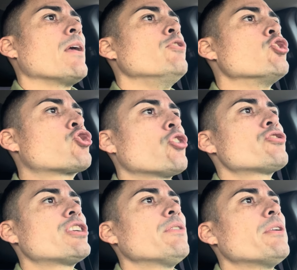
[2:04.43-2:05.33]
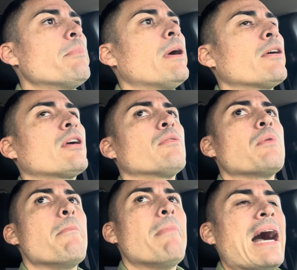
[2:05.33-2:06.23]
The church here in America
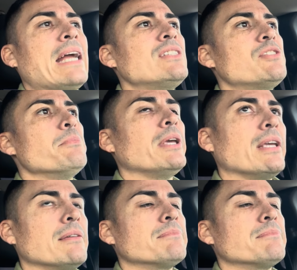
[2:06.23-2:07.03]
reminds me